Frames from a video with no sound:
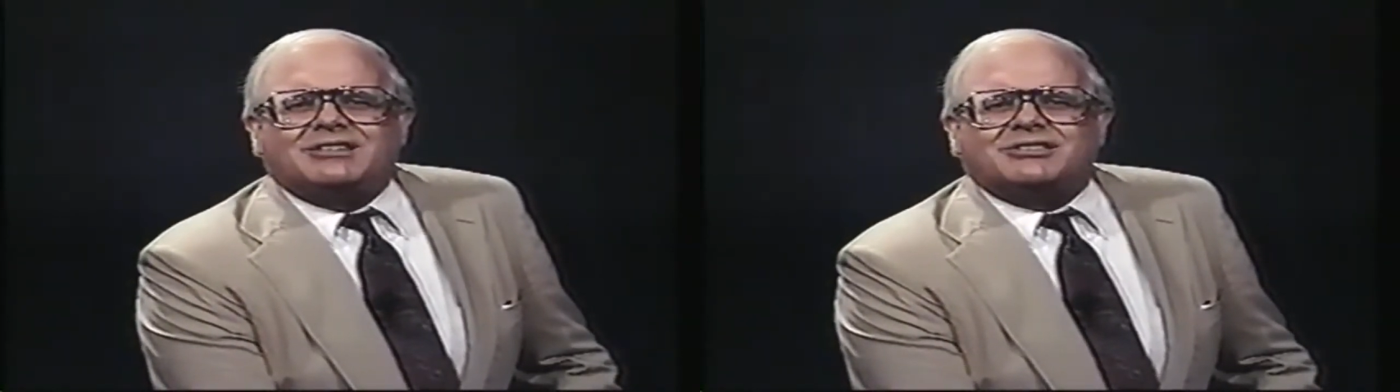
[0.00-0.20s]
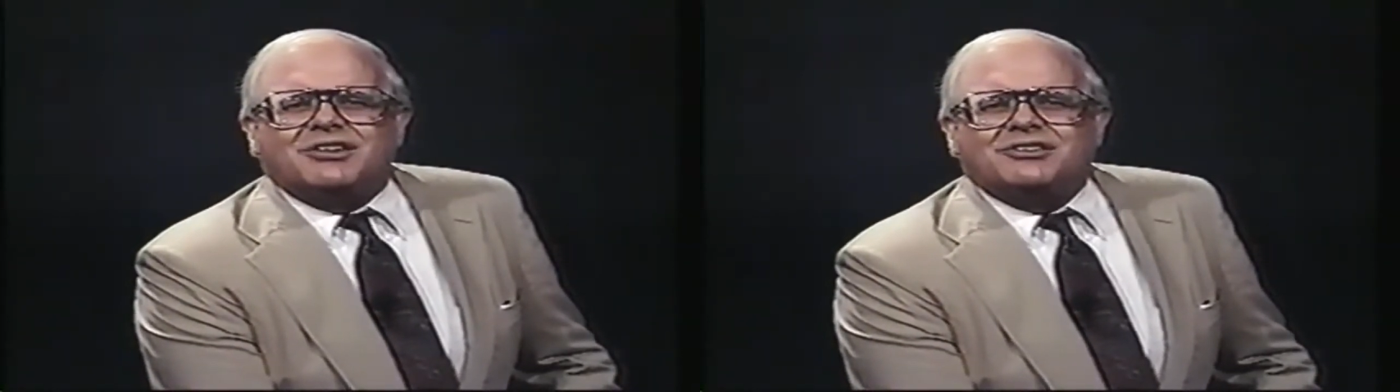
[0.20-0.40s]

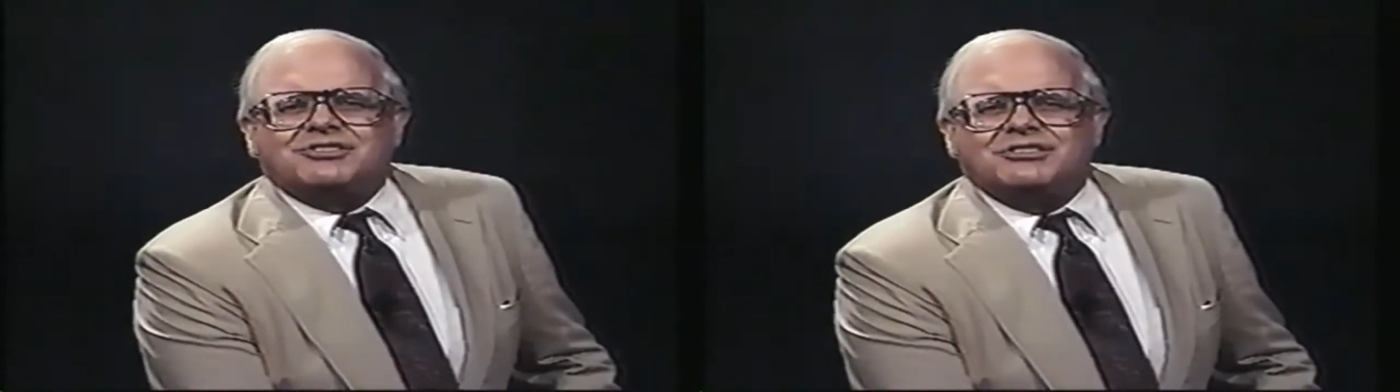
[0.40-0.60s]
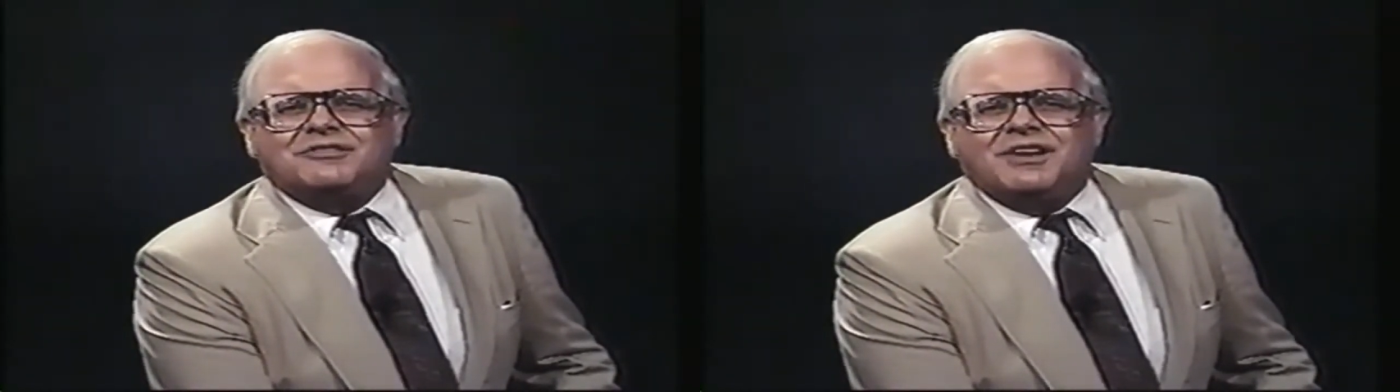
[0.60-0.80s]

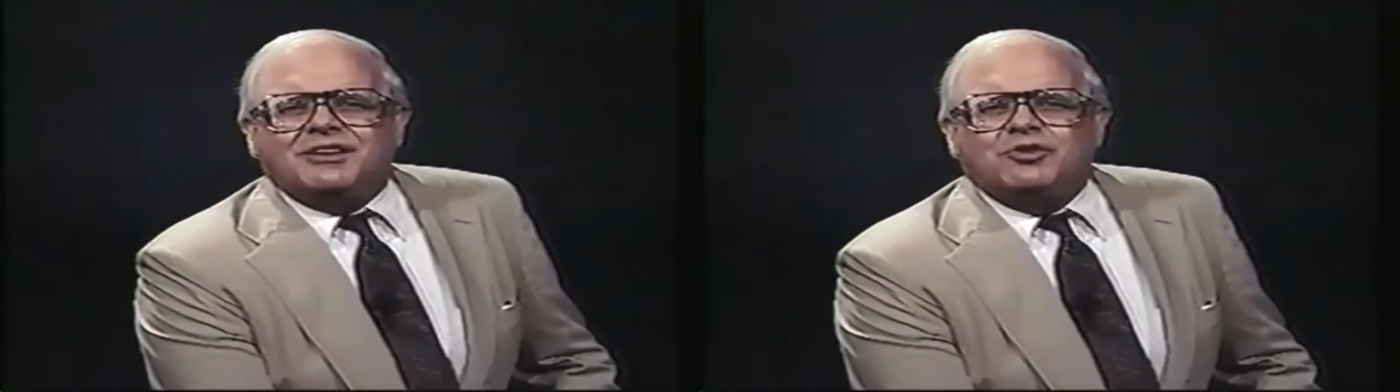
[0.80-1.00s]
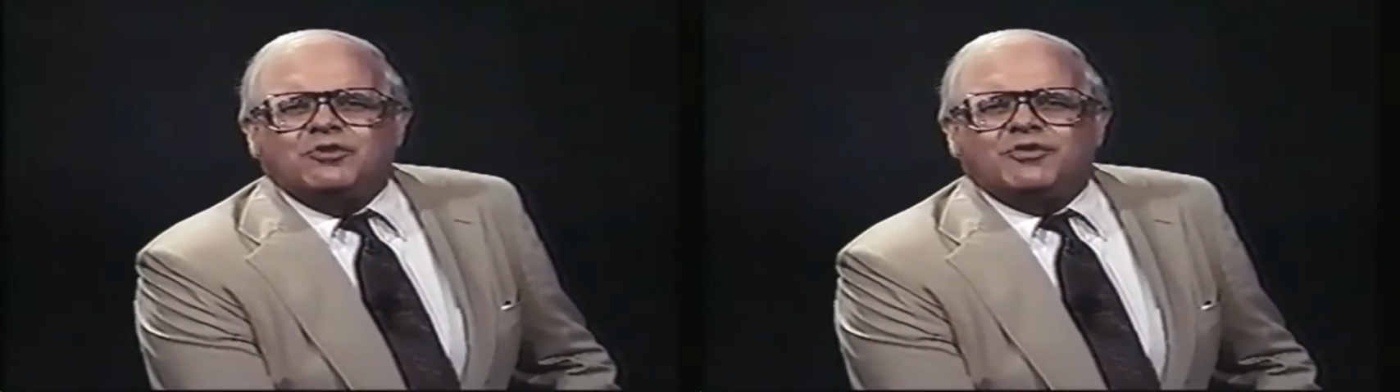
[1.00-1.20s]
excursion to
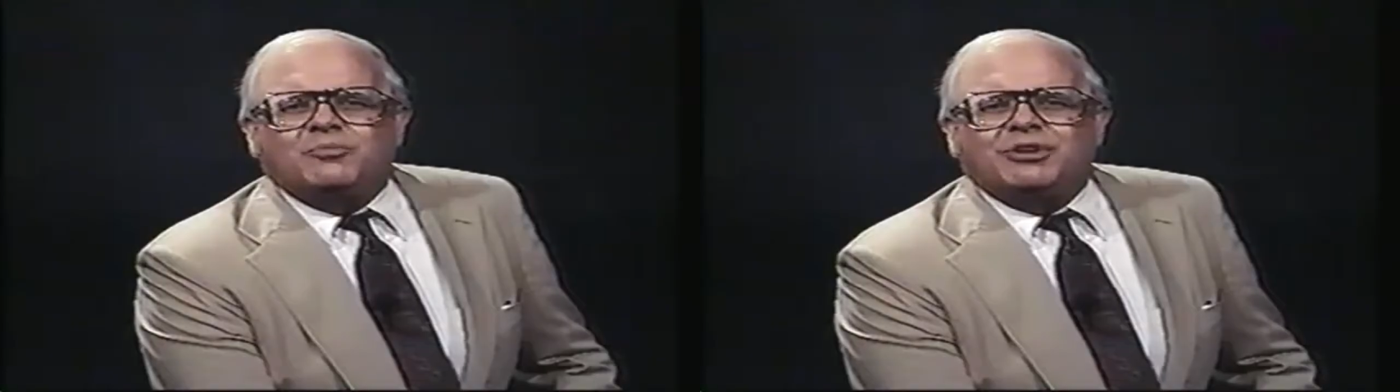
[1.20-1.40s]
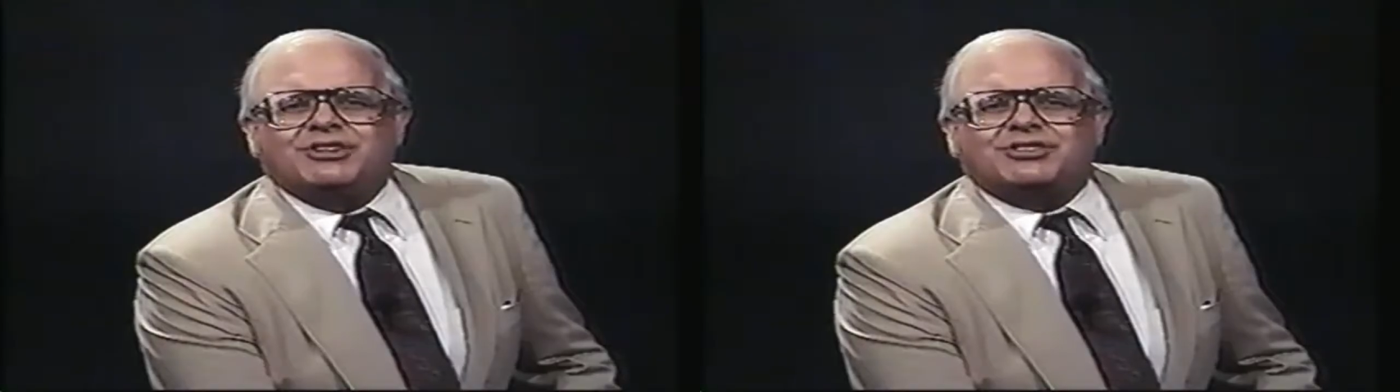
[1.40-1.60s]

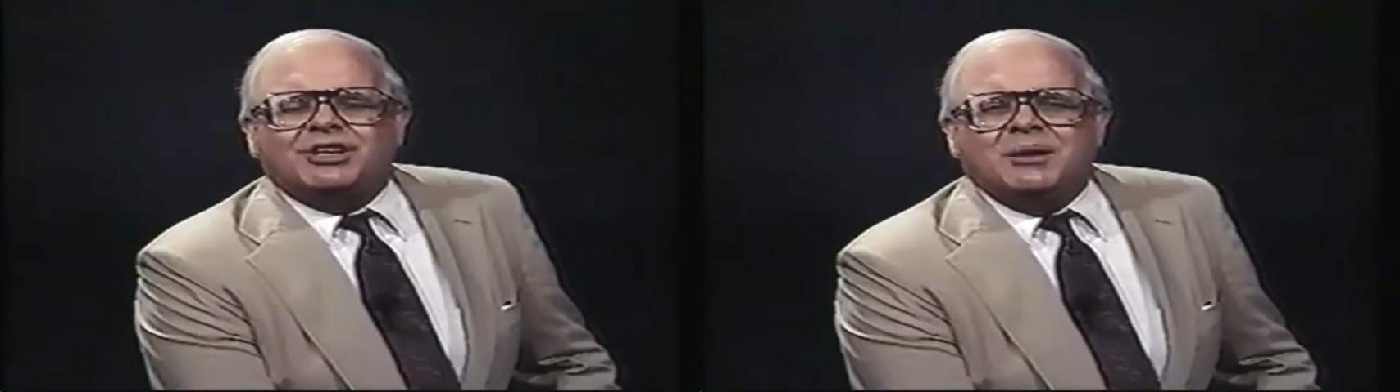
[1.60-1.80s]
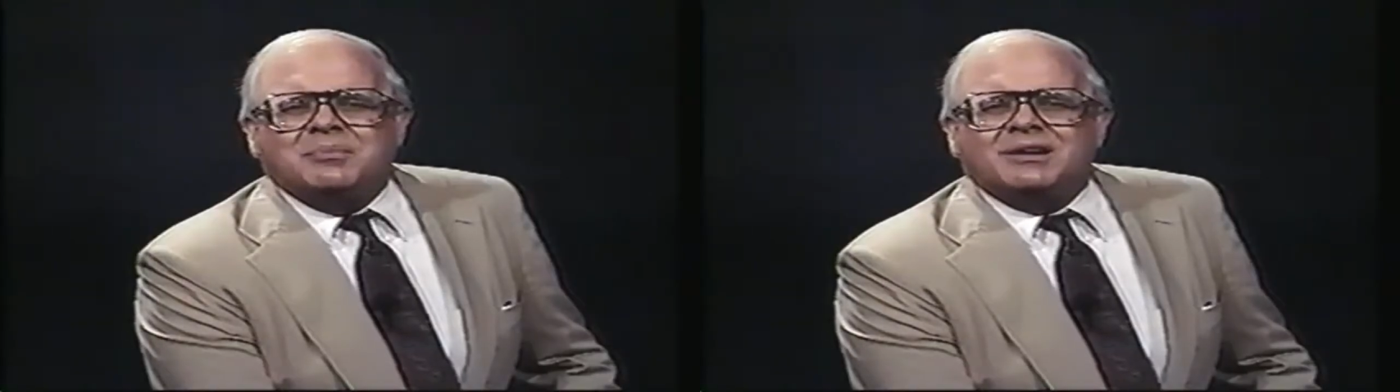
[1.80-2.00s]
Vancouver, British
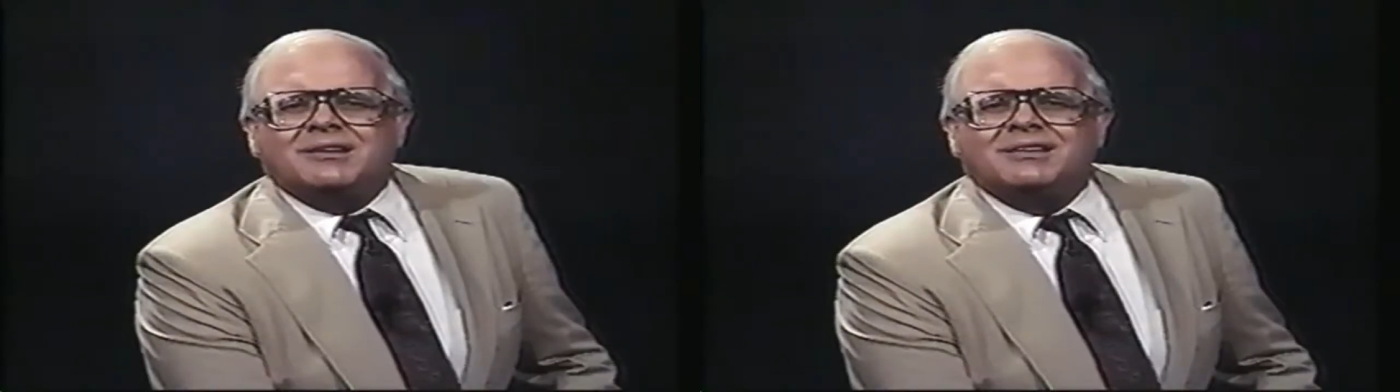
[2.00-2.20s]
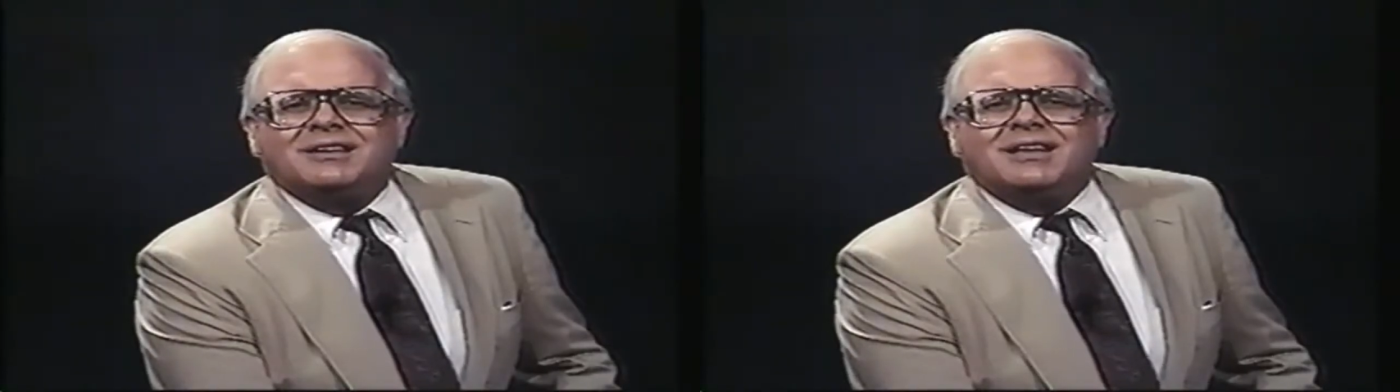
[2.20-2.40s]
Columbia.